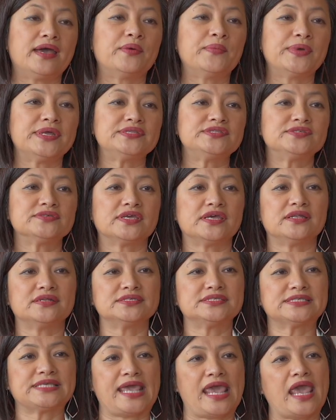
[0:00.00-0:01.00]
I went to get
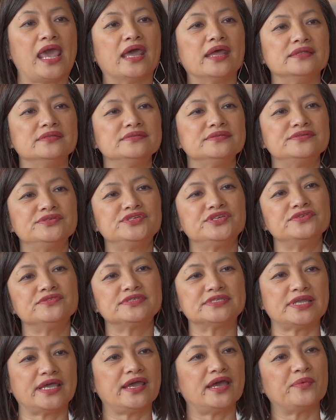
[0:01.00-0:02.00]
a scan.
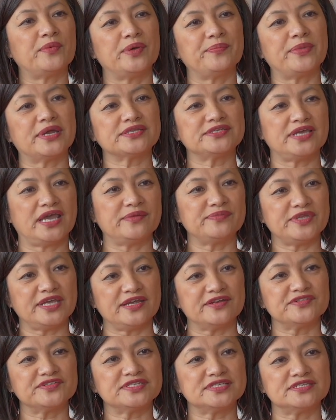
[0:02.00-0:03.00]
Tuesday I went back to M D
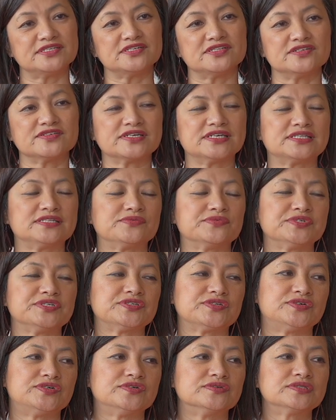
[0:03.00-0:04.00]
Anderson to look at the
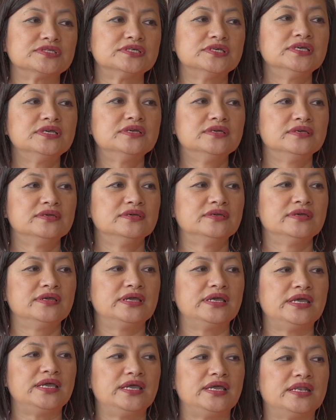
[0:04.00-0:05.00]
result.
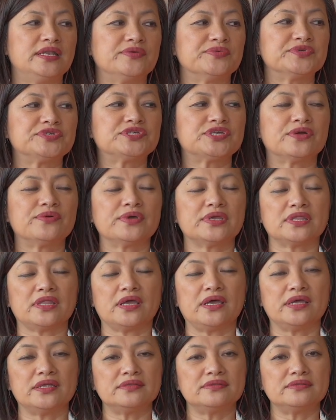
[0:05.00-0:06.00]
And it was showing
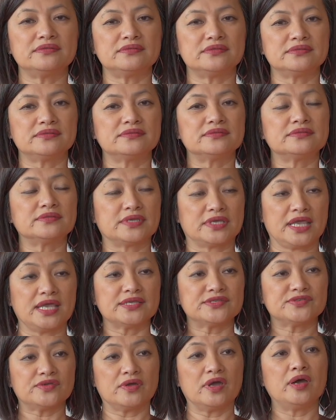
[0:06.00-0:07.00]
that the
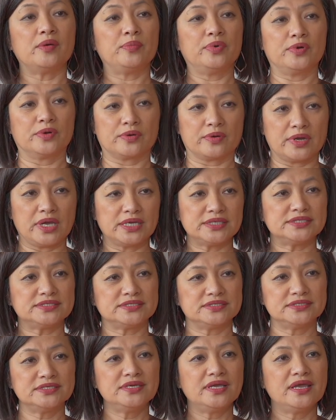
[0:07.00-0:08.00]
cancer had progressed.